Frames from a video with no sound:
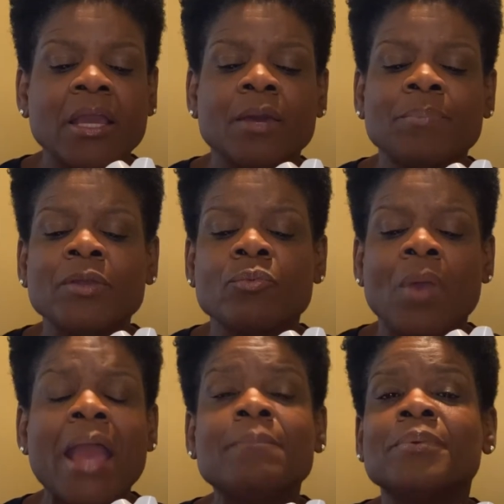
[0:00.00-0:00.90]
could be
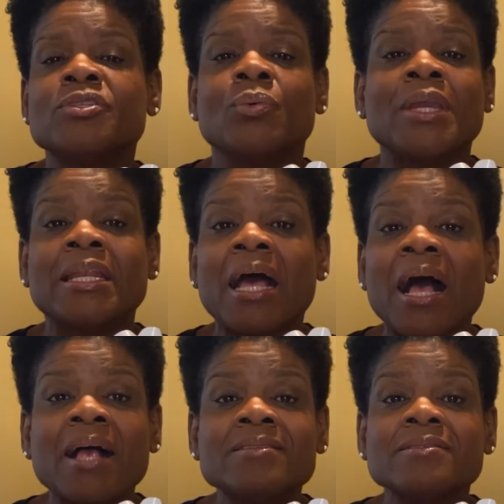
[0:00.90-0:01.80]
right between
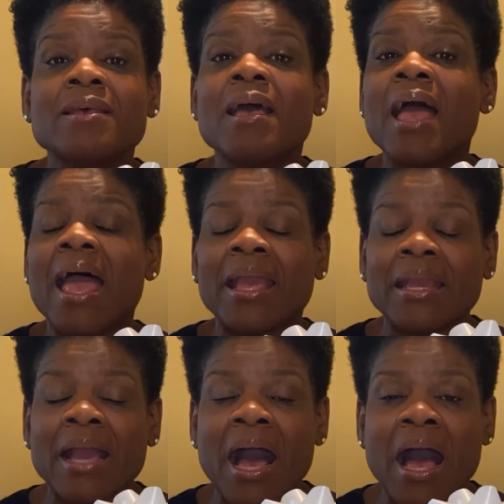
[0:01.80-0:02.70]
us
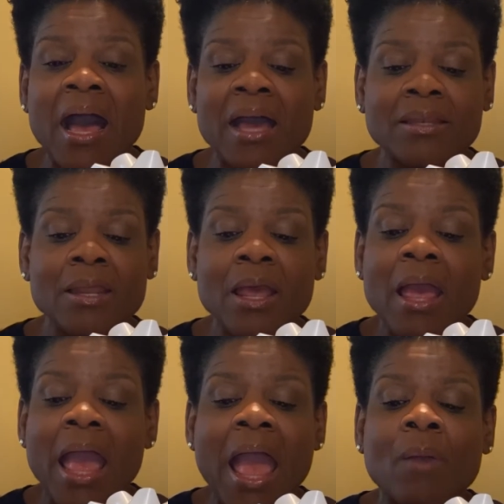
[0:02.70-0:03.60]
and God,
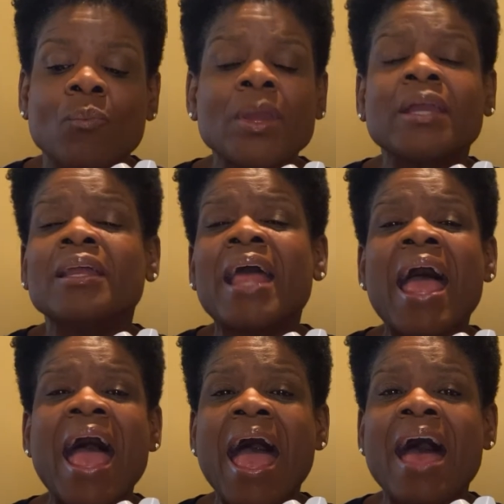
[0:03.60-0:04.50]
and we could
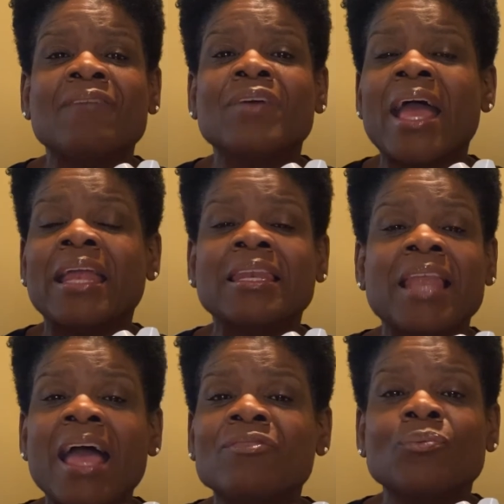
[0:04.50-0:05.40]
have a
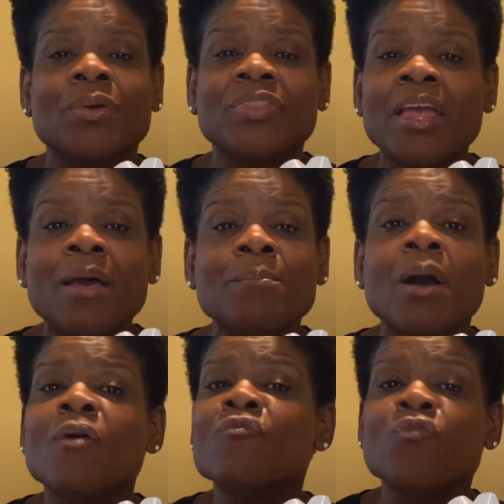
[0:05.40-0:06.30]
life with him
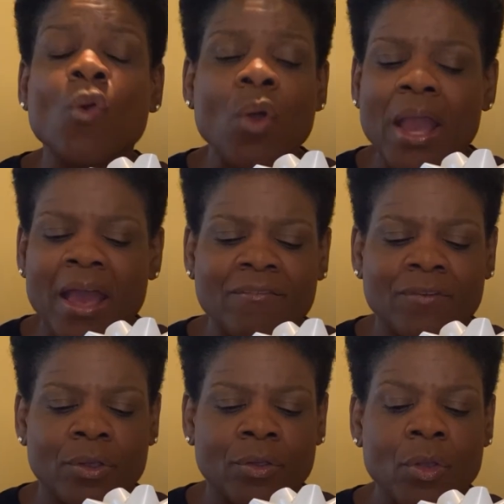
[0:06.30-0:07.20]

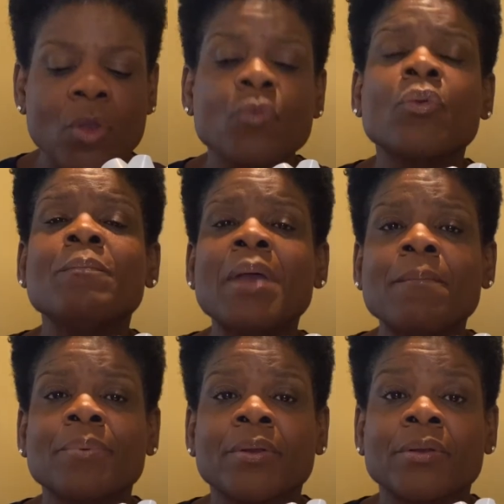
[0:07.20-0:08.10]
forever.
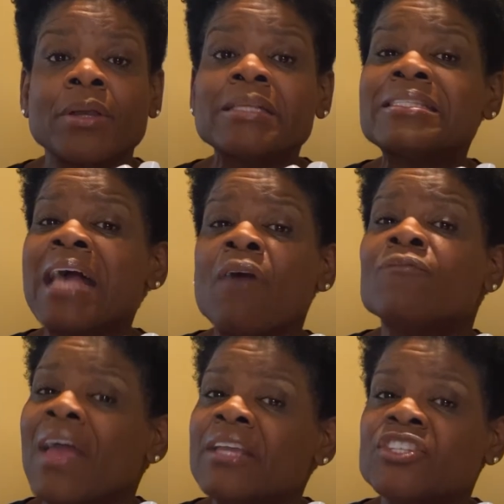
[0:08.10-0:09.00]
Remember,
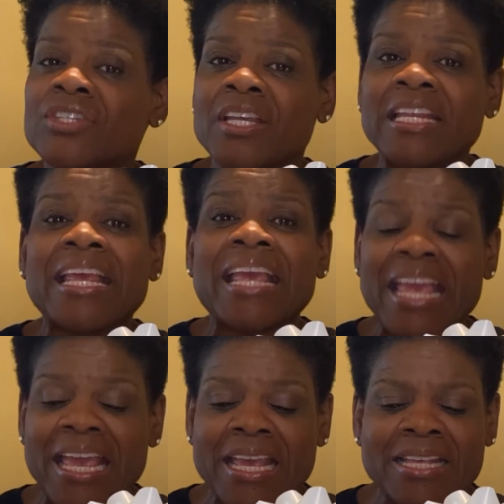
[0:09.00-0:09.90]
salvation
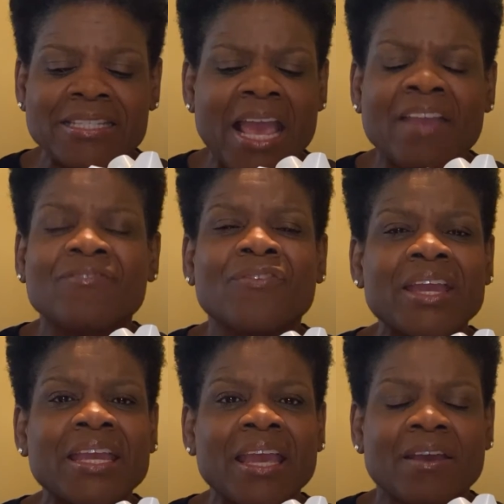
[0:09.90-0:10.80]
is a free
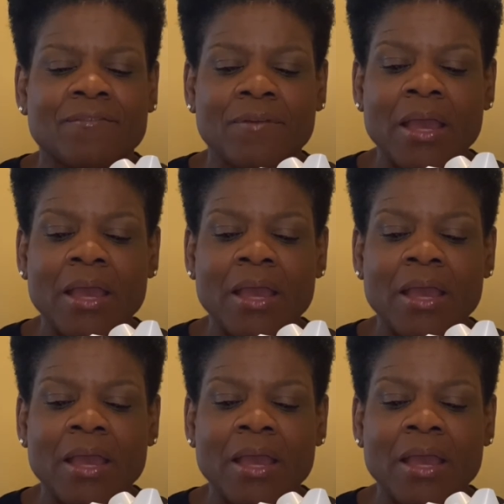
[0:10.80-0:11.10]
gift.